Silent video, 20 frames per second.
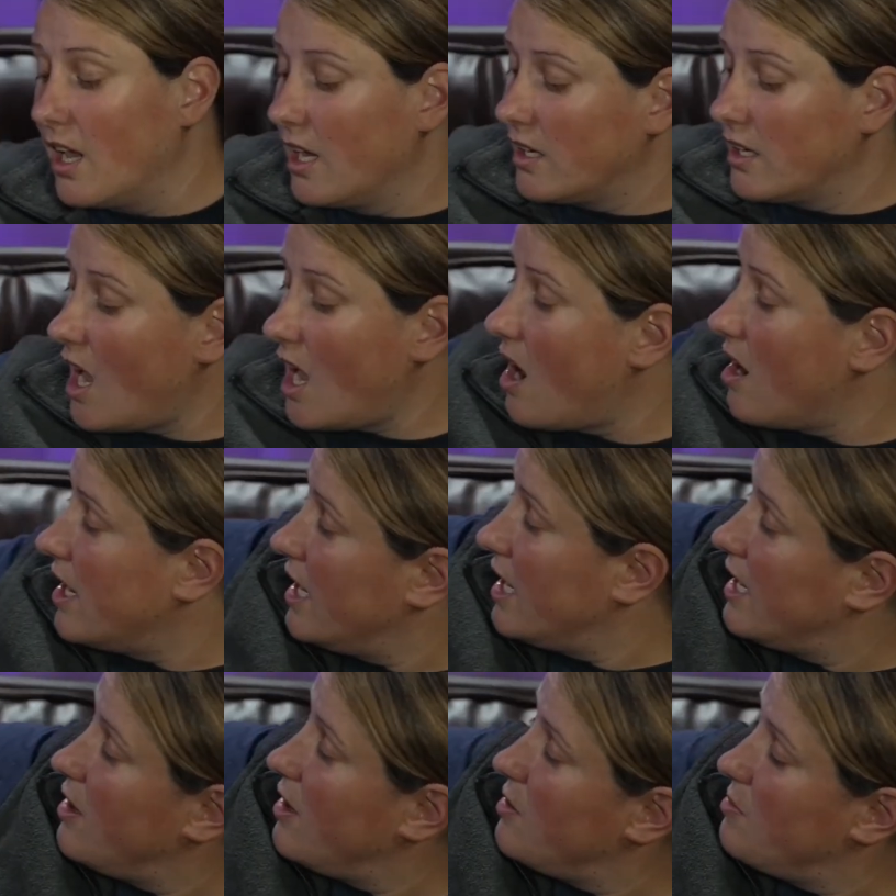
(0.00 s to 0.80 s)
No,
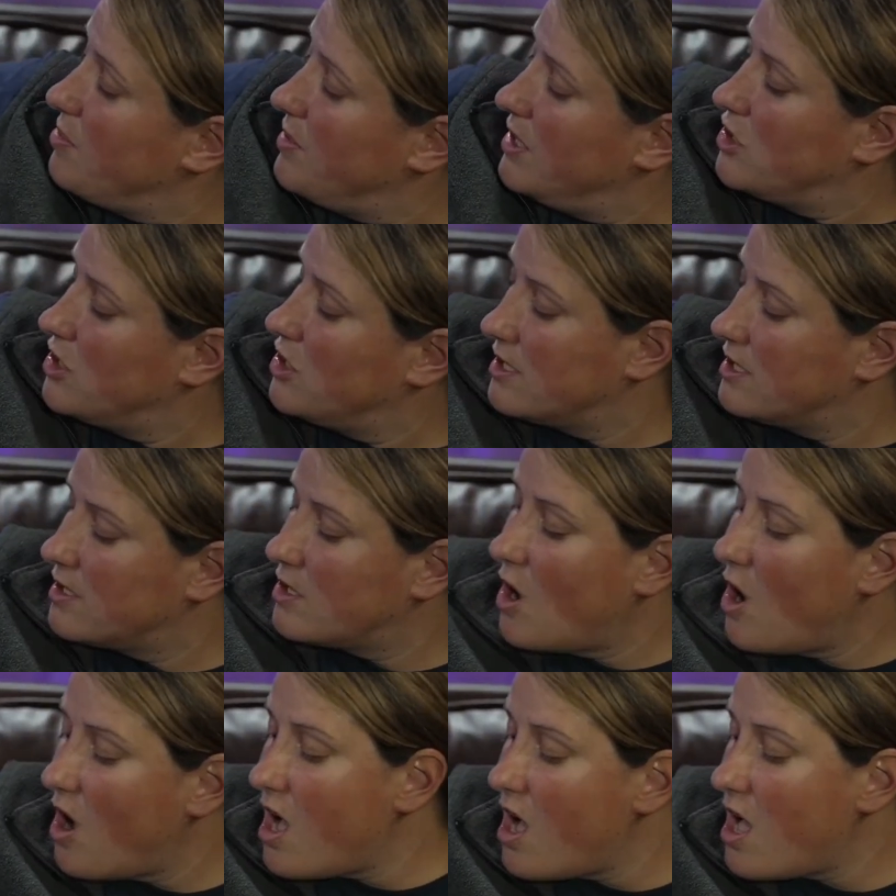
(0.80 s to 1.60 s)
it could be just
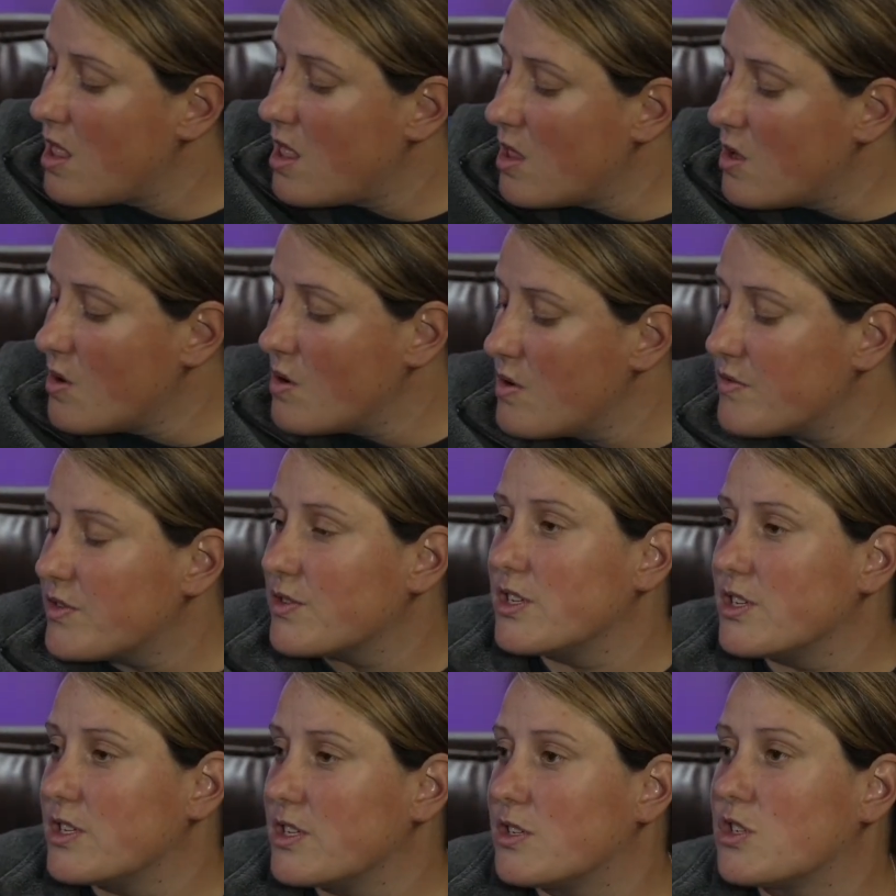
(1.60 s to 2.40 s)
all over
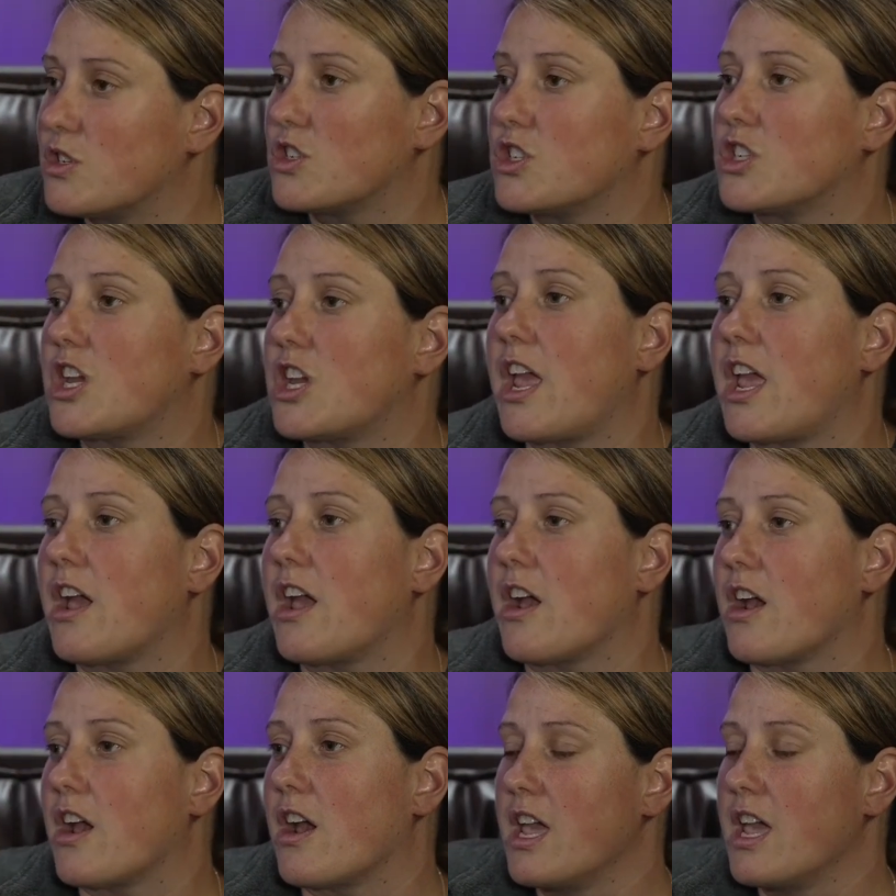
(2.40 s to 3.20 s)
this
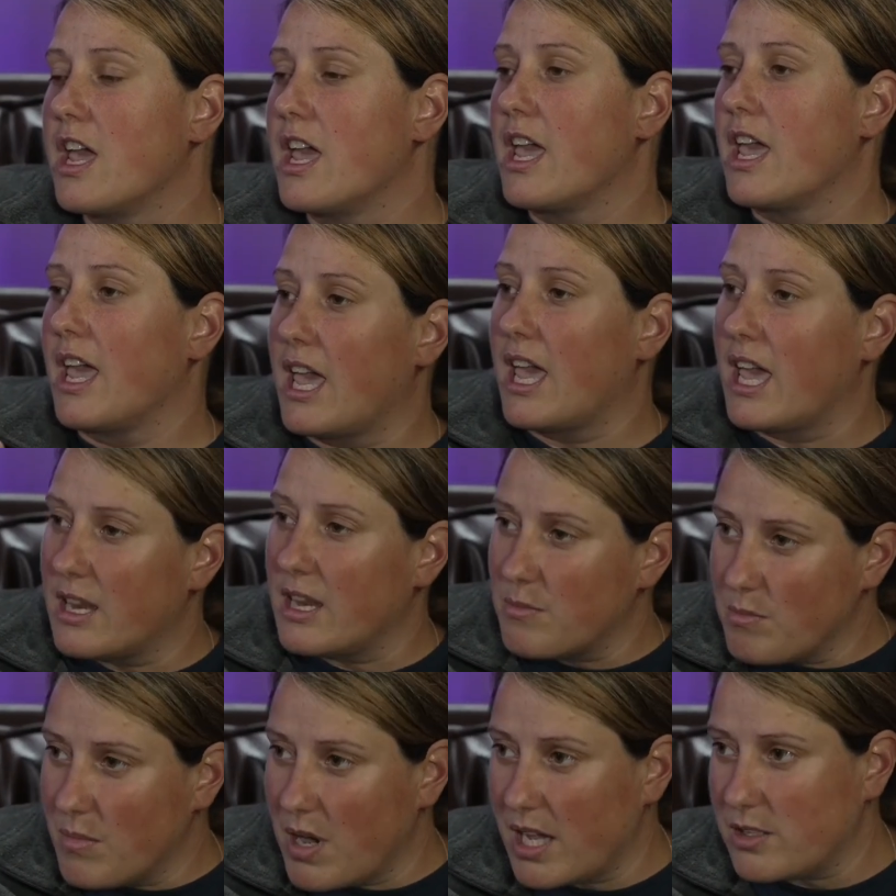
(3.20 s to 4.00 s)
chair, and
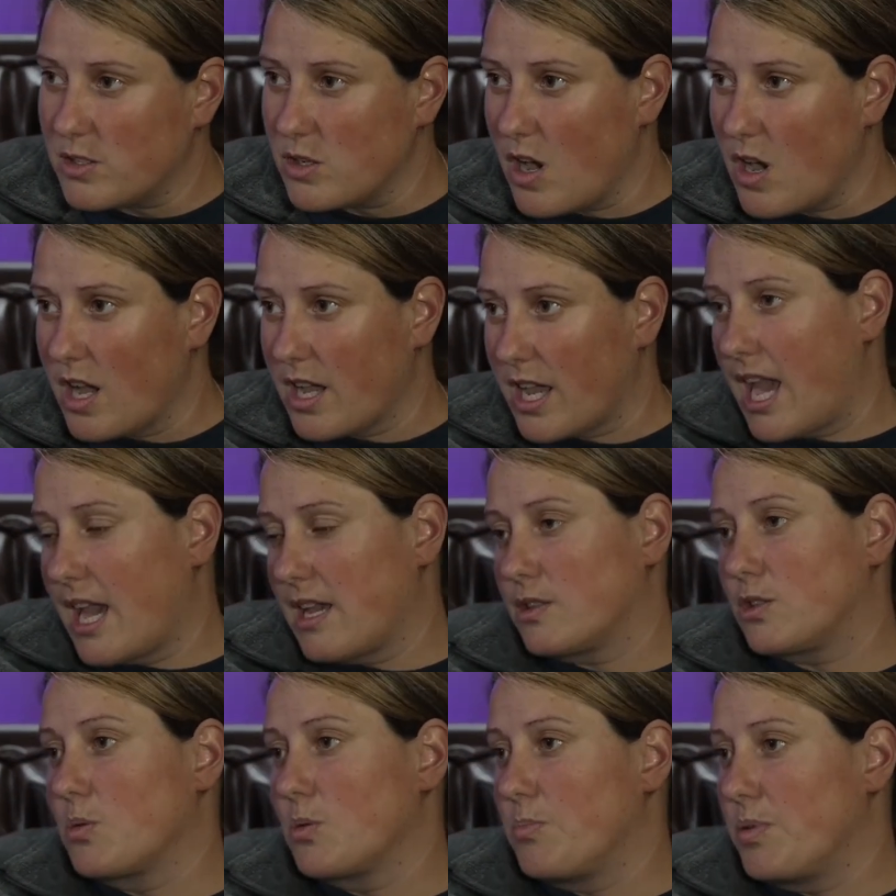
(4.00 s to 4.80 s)
my dog has
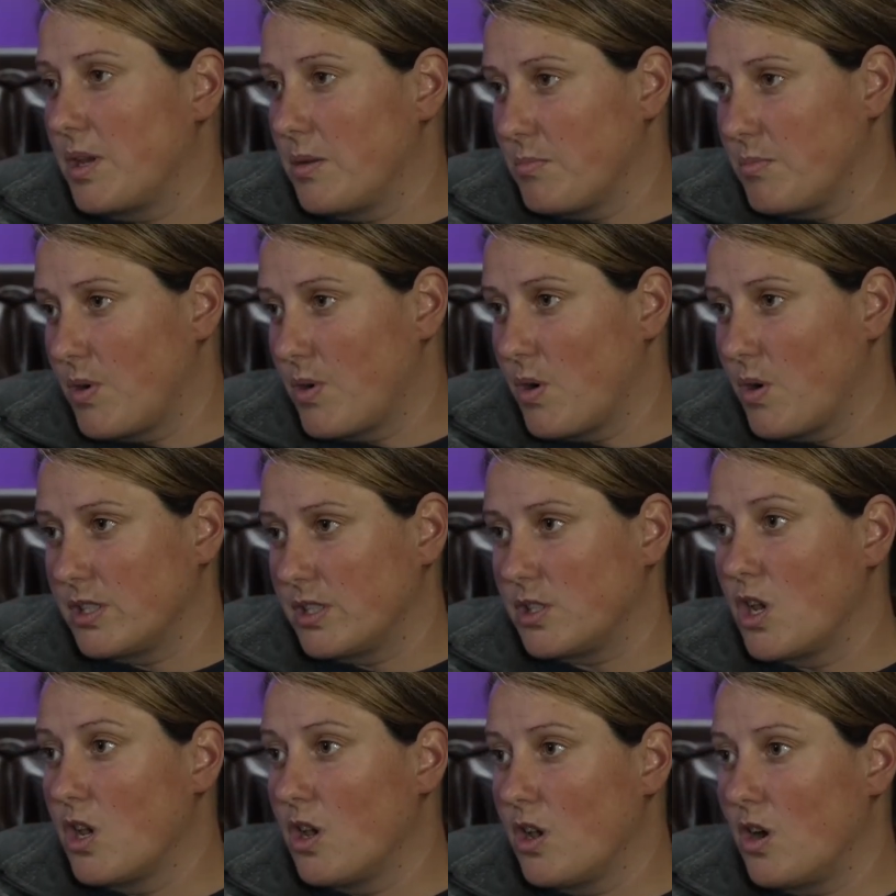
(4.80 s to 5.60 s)
to pinpoint
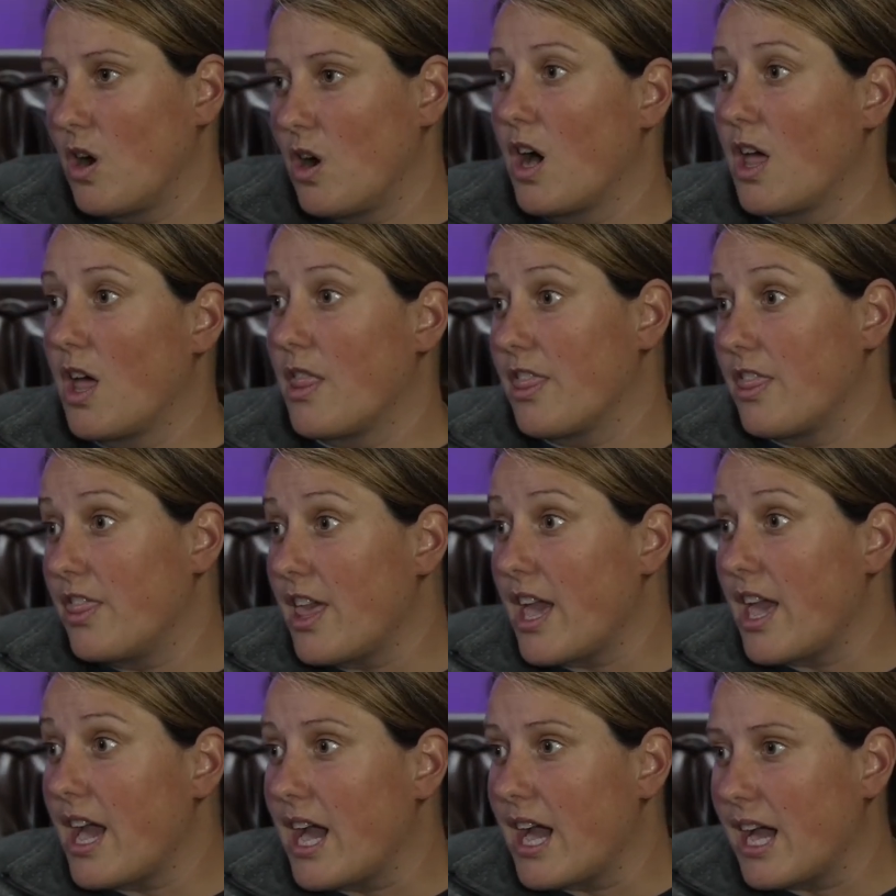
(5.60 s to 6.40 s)
on
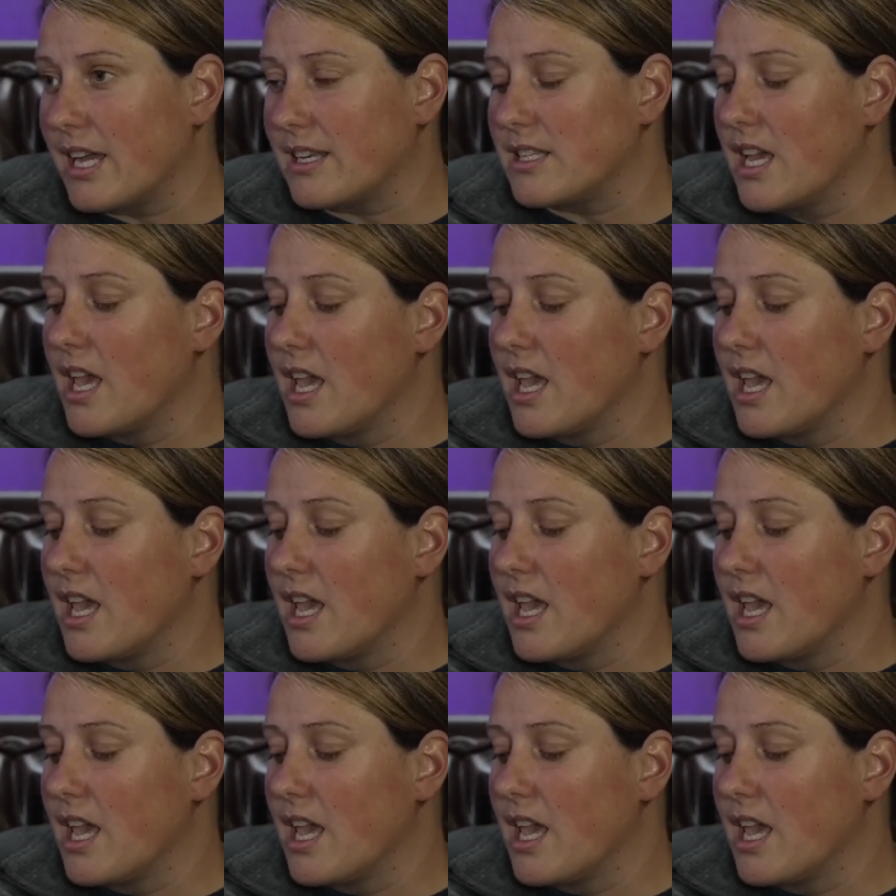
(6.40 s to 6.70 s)
that.